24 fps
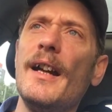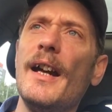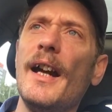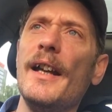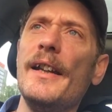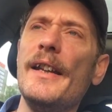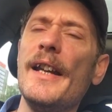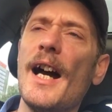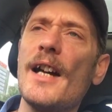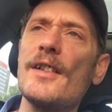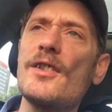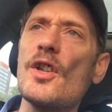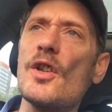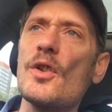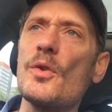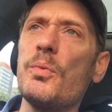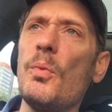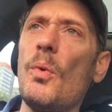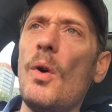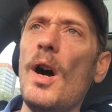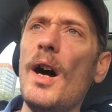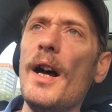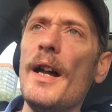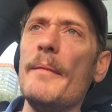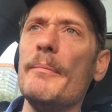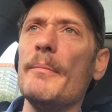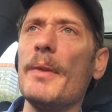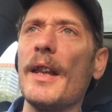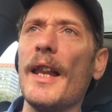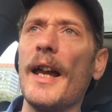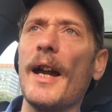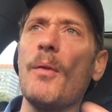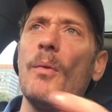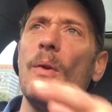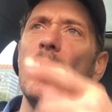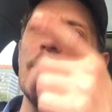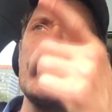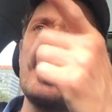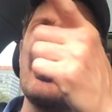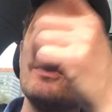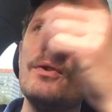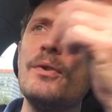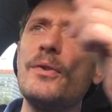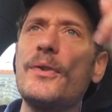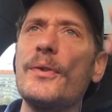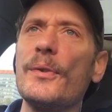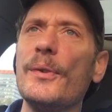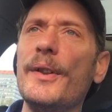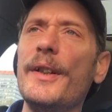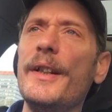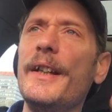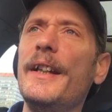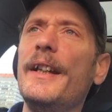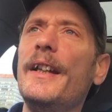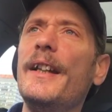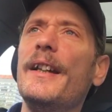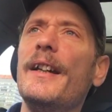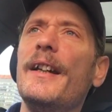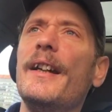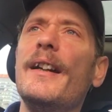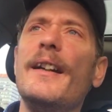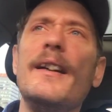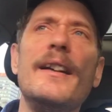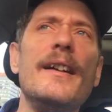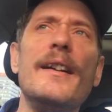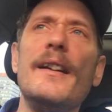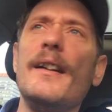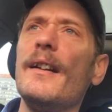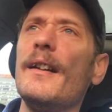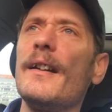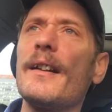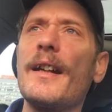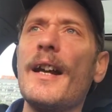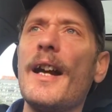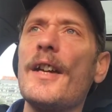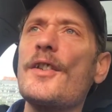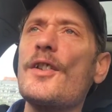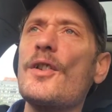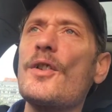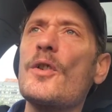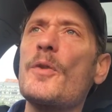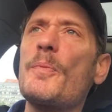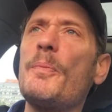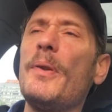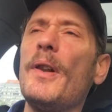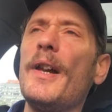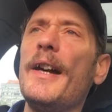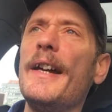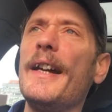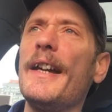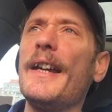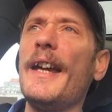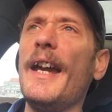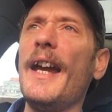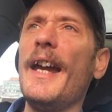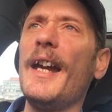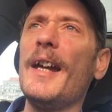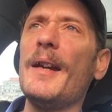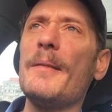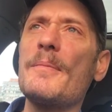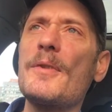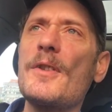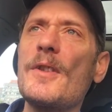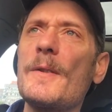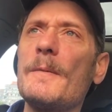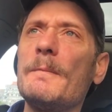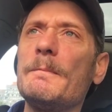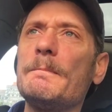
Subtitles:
And not just one, but like 1, 2, 3 guys are just playing games.